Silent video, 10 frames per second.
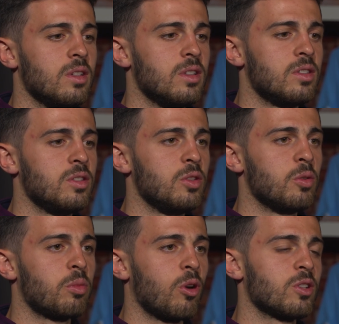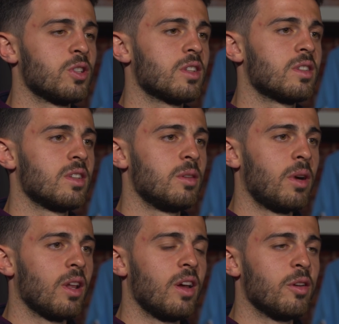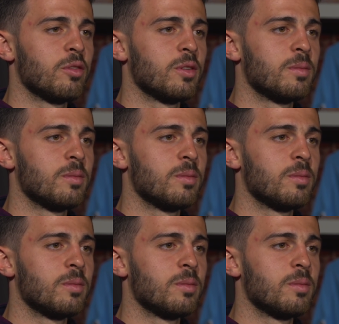this new project in my life.